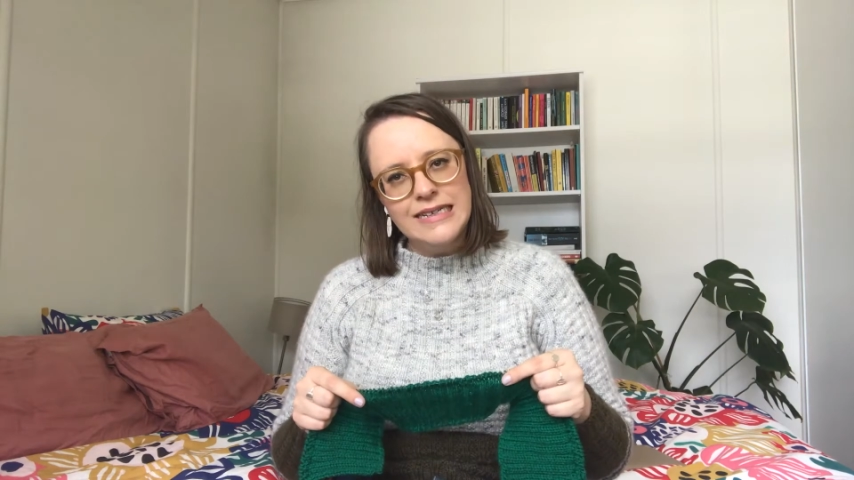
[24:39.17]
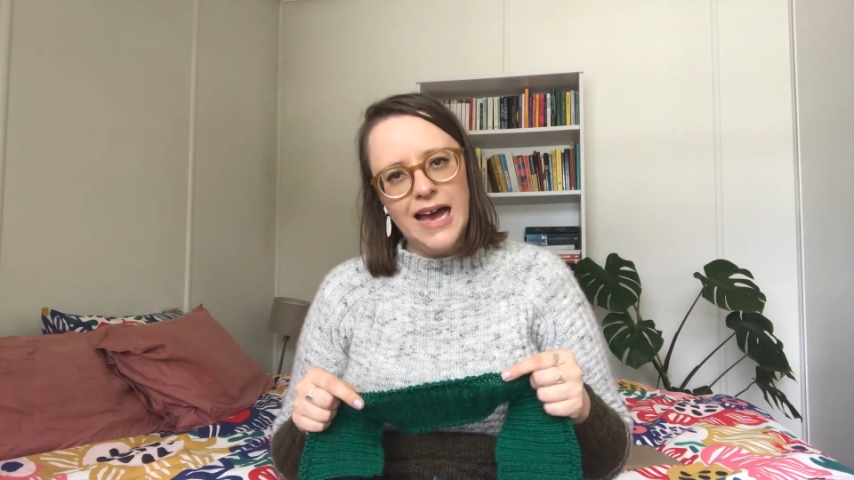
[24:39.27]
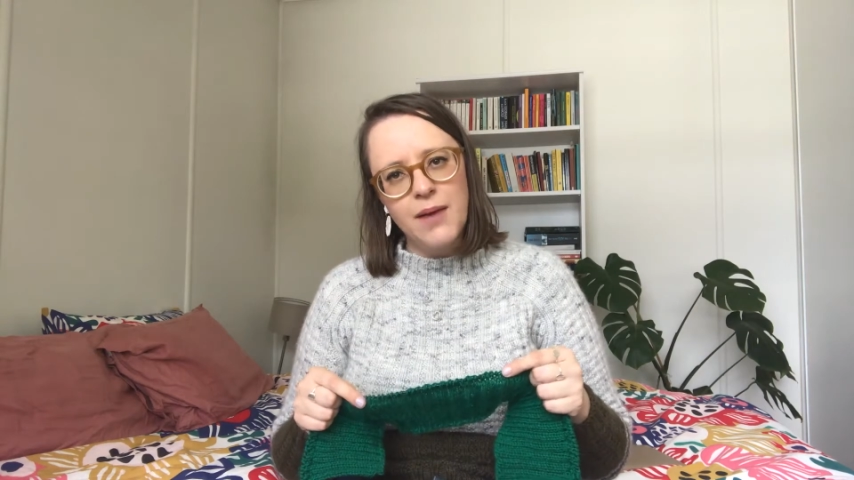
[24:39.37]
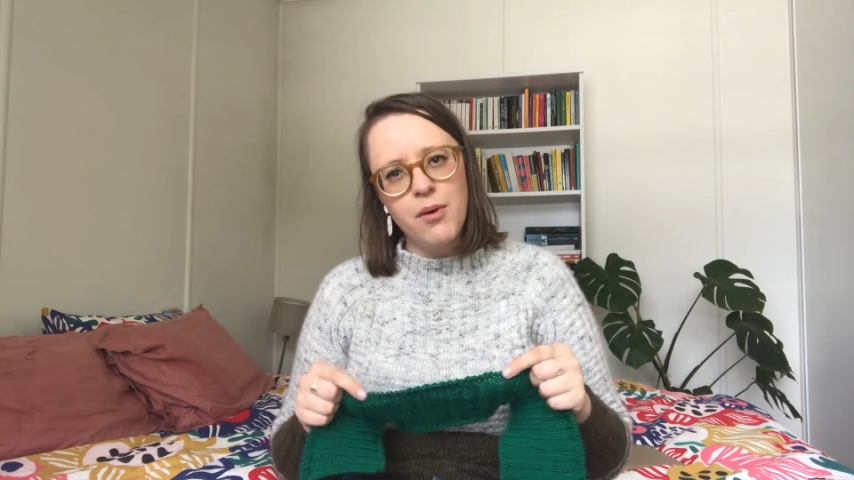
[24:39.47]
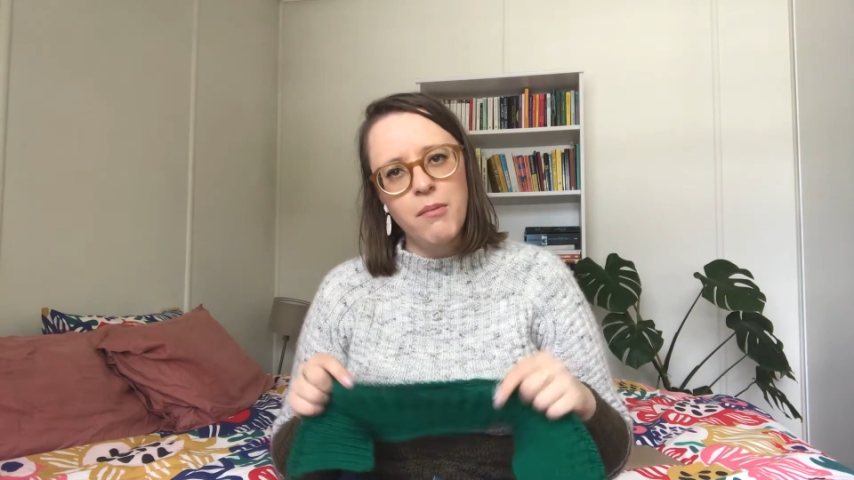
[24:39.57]

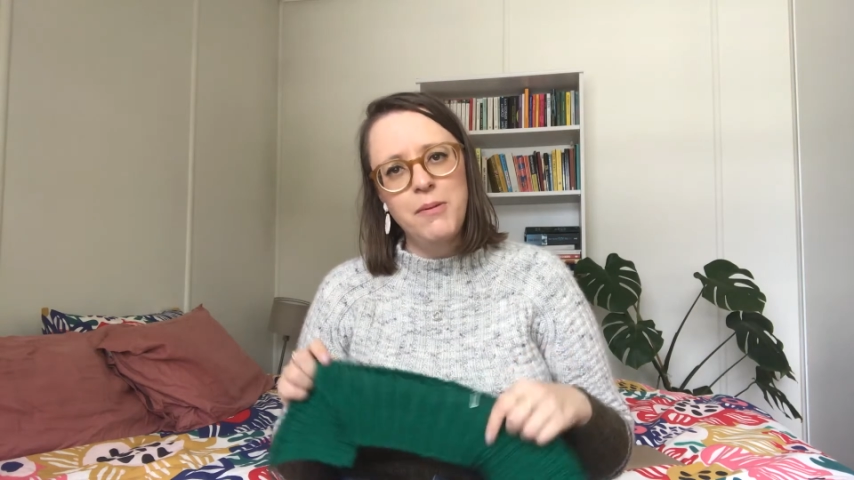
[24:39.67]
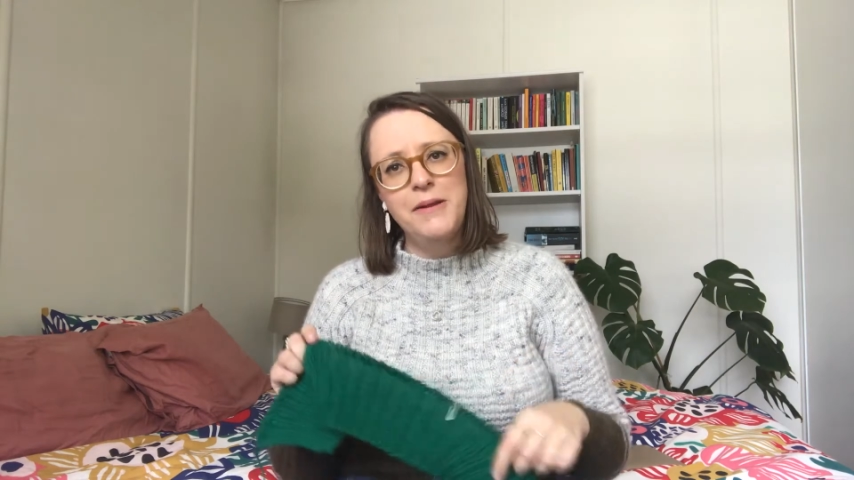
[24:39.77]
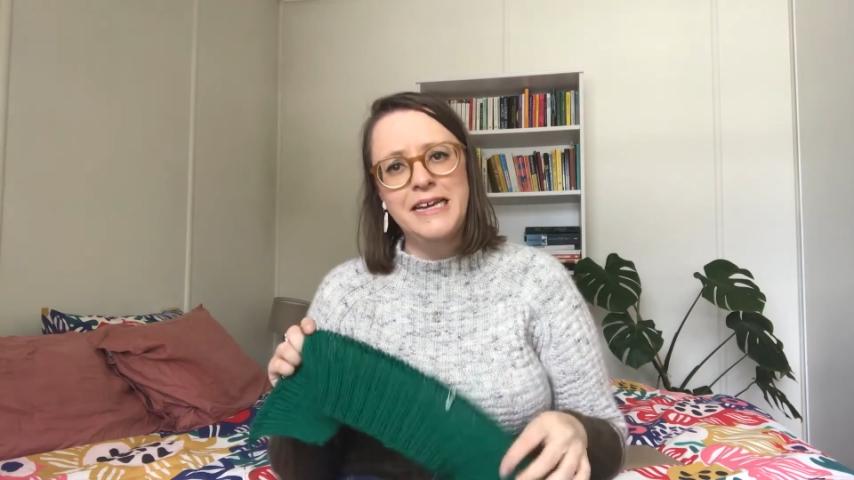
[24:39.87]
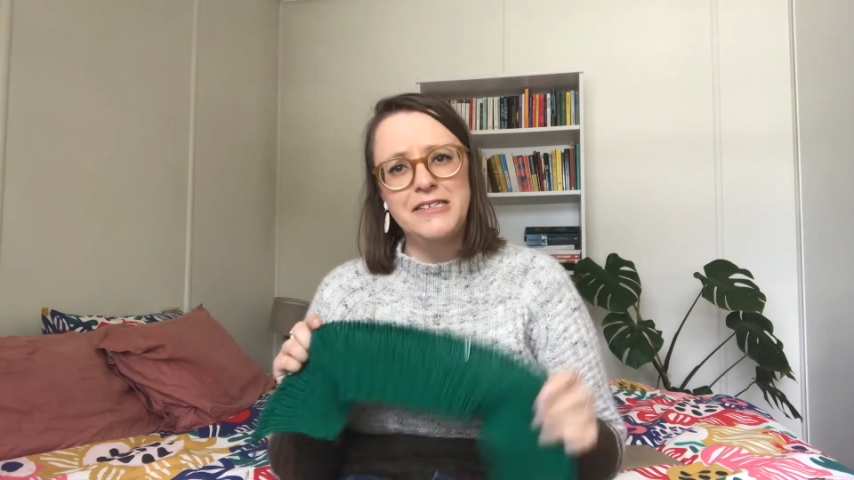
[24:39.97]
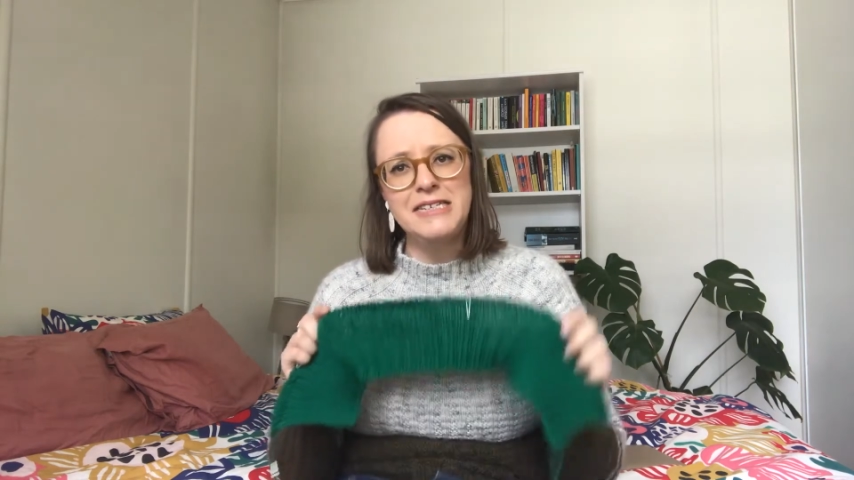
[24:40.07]
I'd
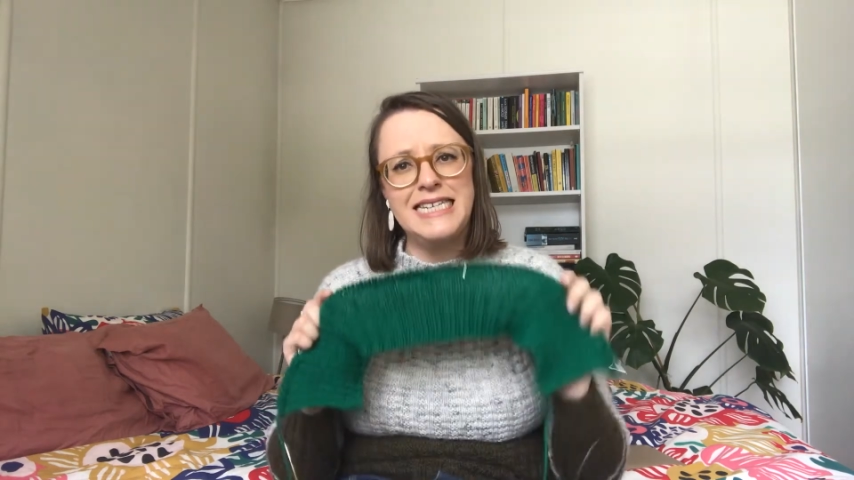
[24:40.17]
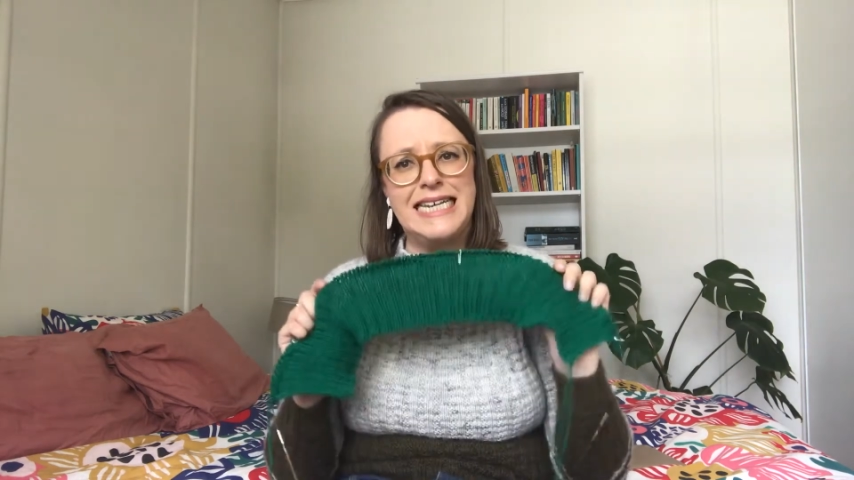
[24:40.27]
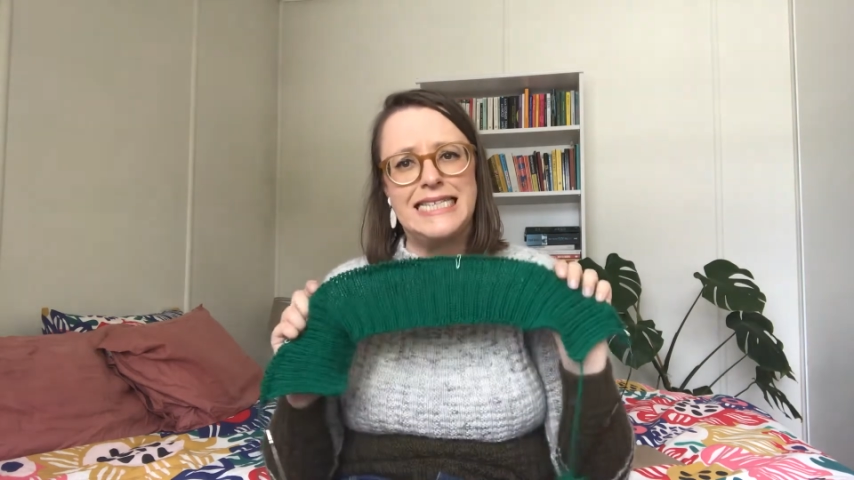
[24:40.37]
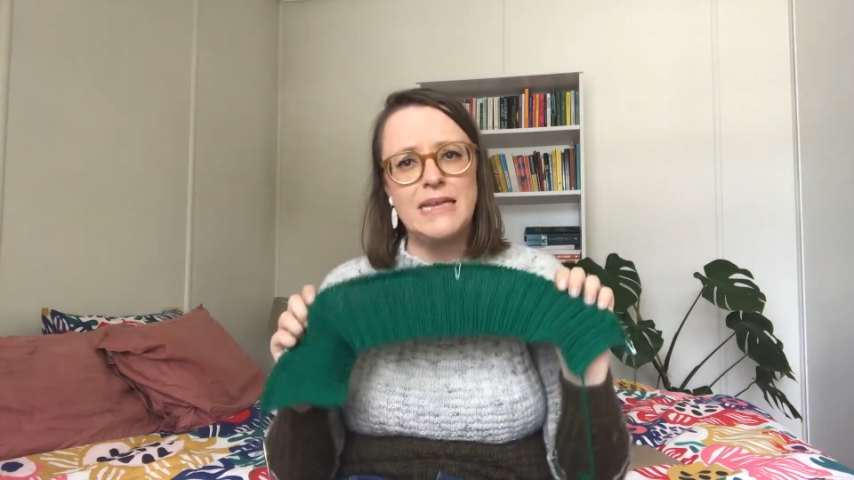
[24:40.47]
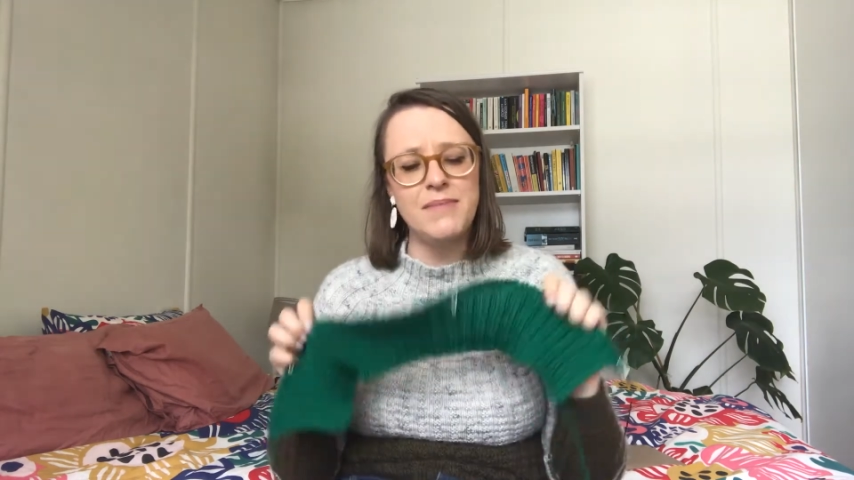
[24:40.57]
probably
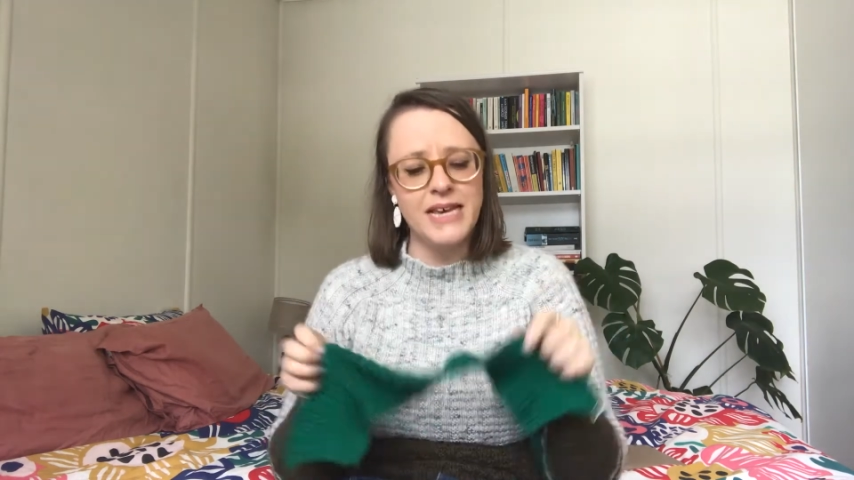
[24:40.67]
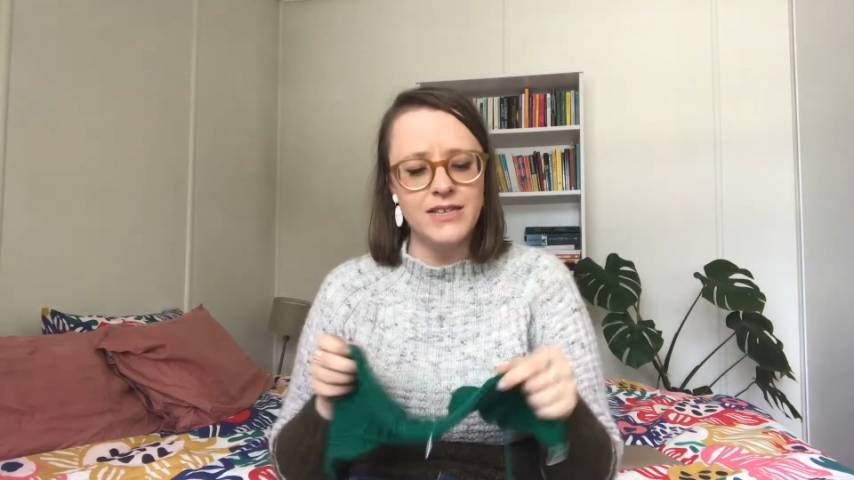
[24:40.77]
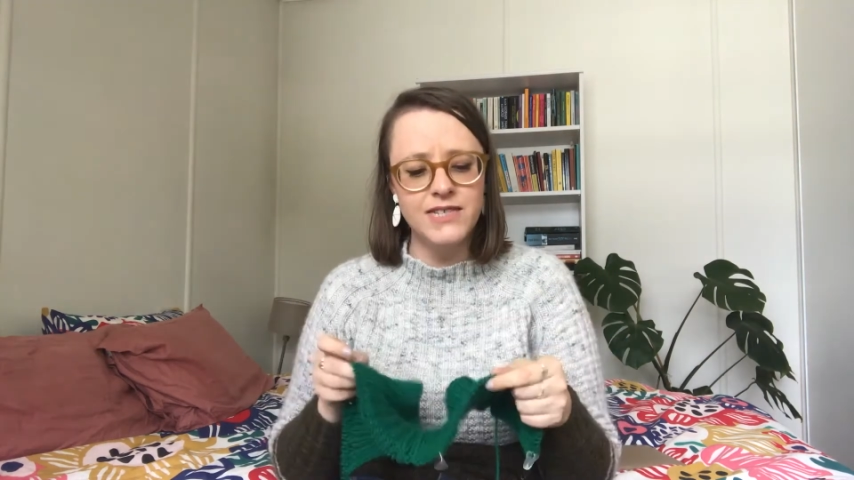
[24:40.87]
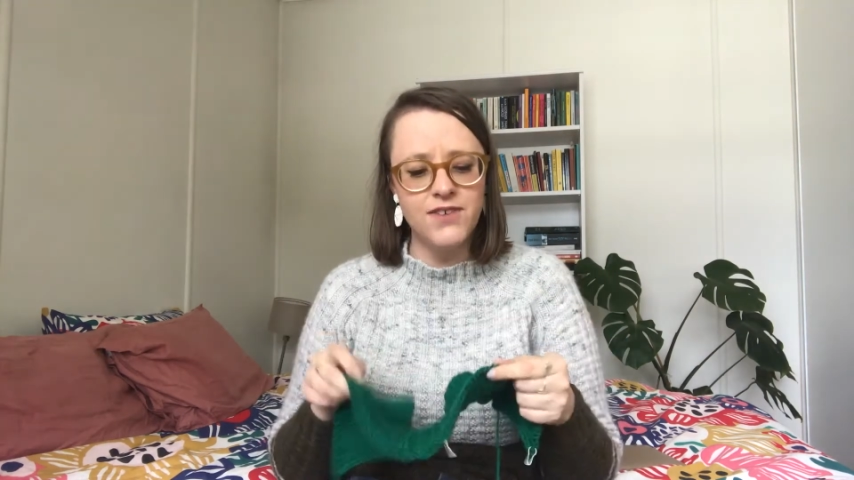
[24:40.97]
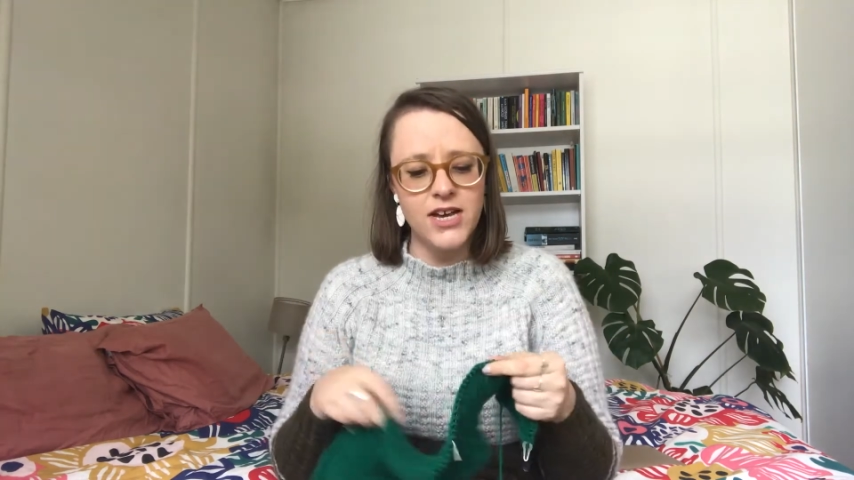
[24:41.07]
knit something
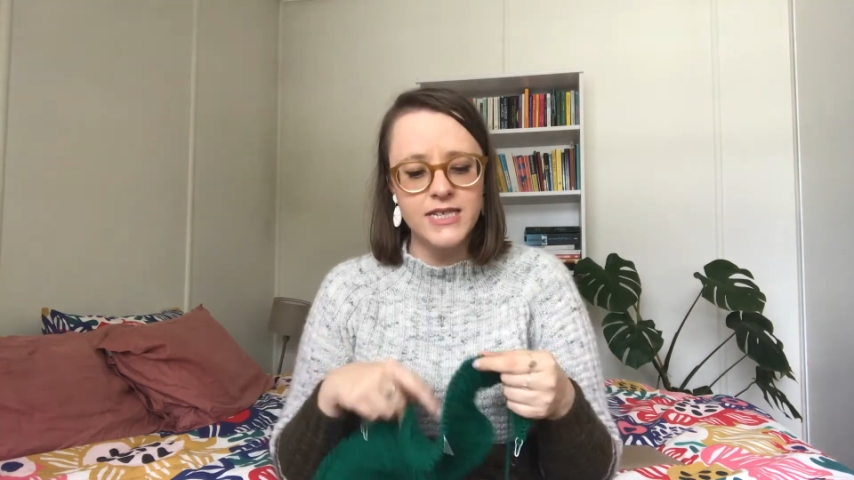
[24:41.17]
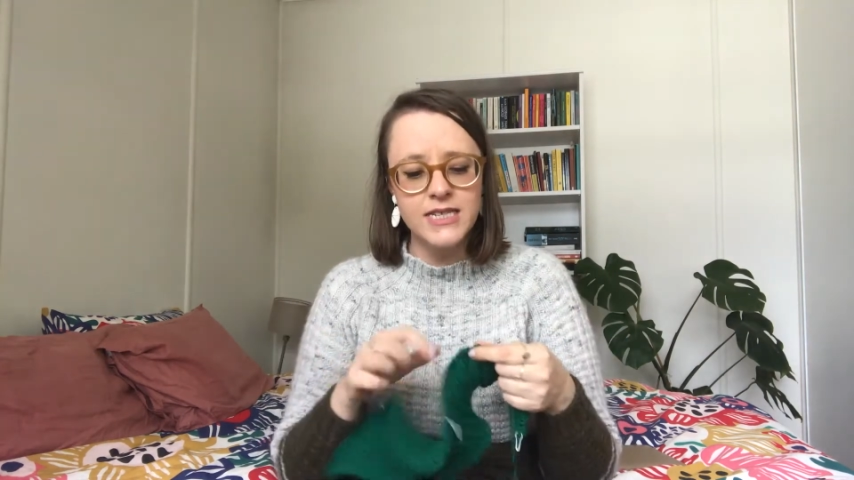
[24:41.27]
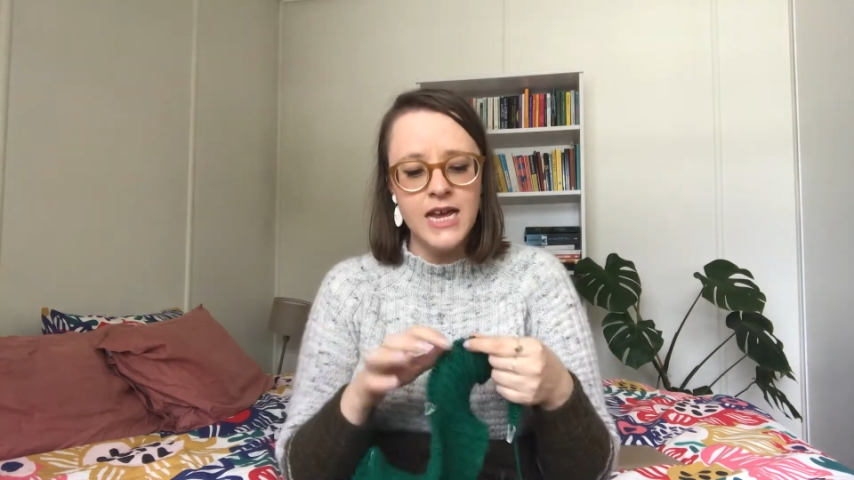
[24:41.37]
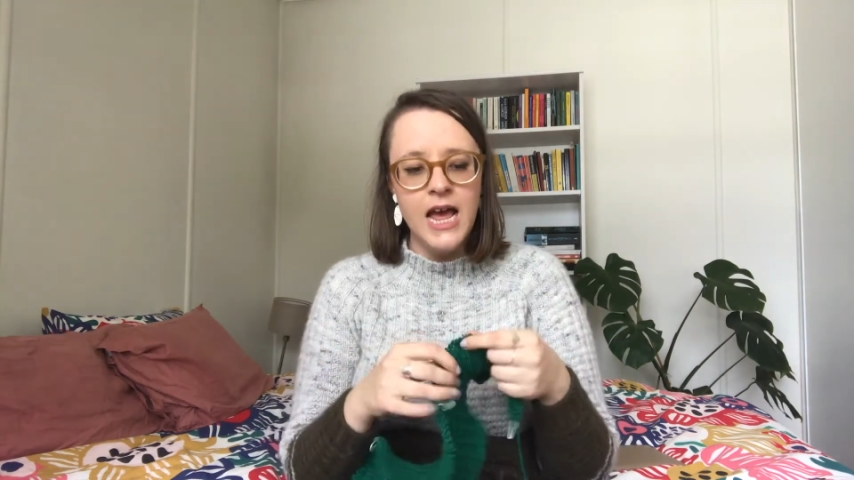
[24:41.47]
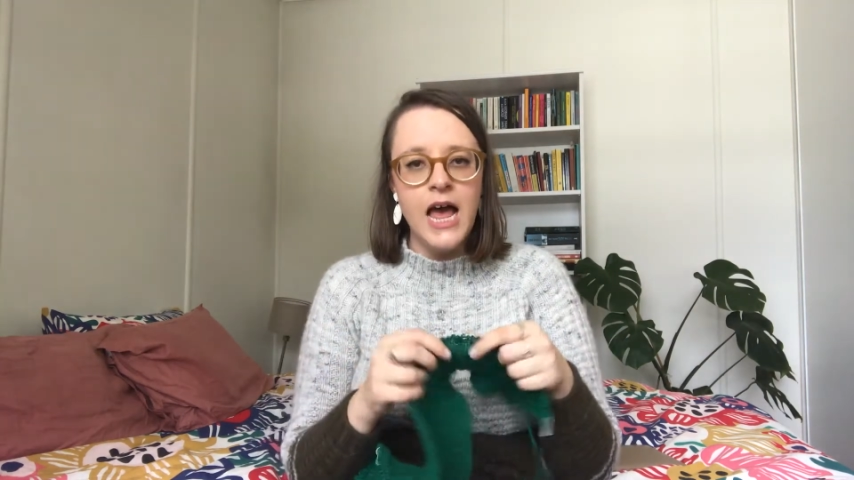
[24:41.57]
else first.